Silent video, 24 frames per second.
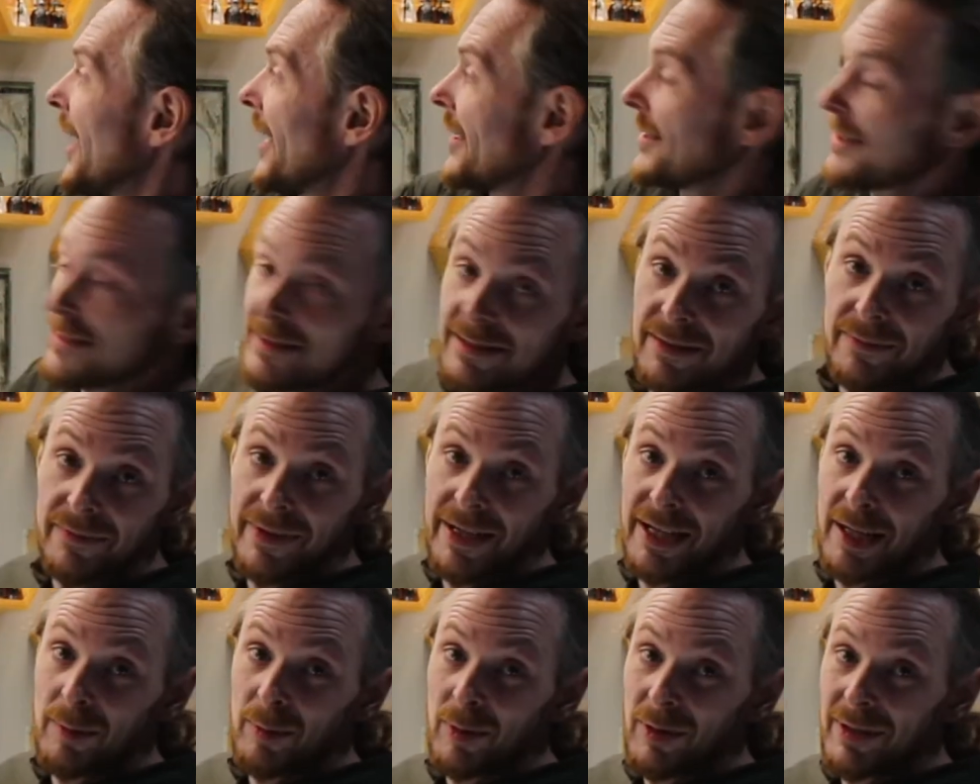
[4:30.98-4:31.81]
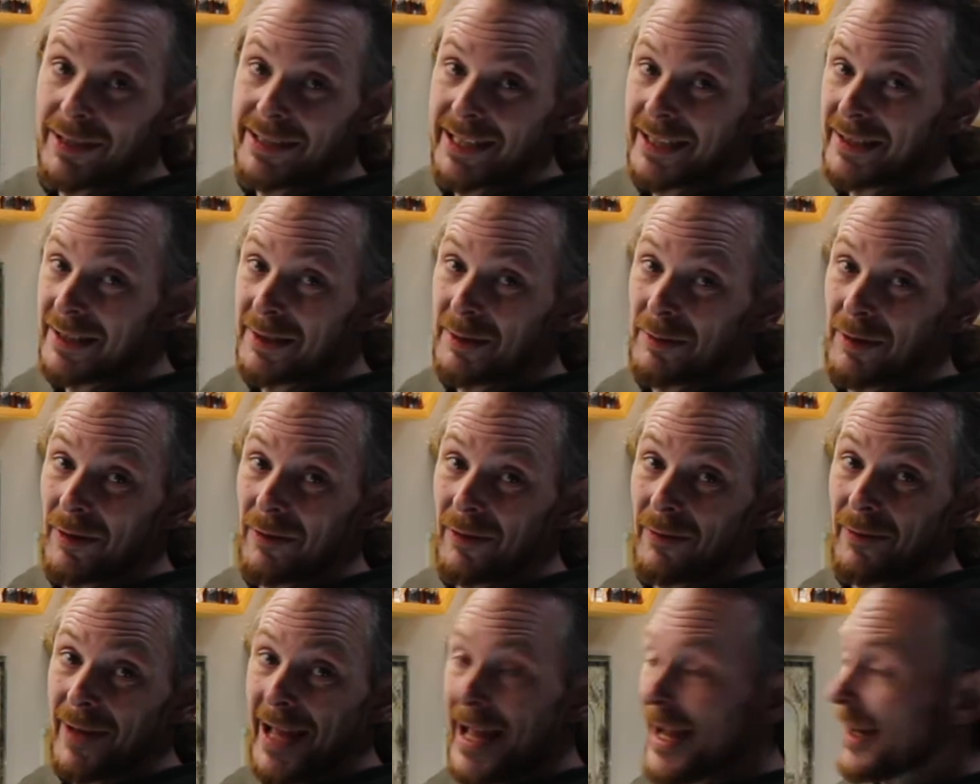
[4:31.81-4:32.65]
x is the variable, and take the
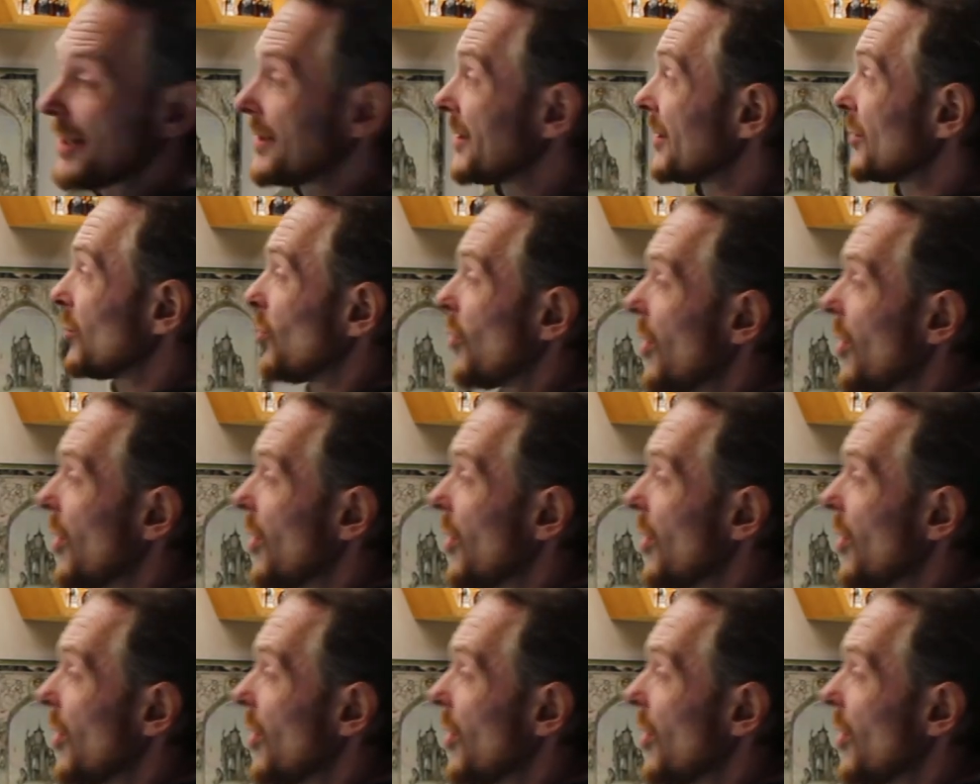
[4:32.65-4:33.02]
derivative of x is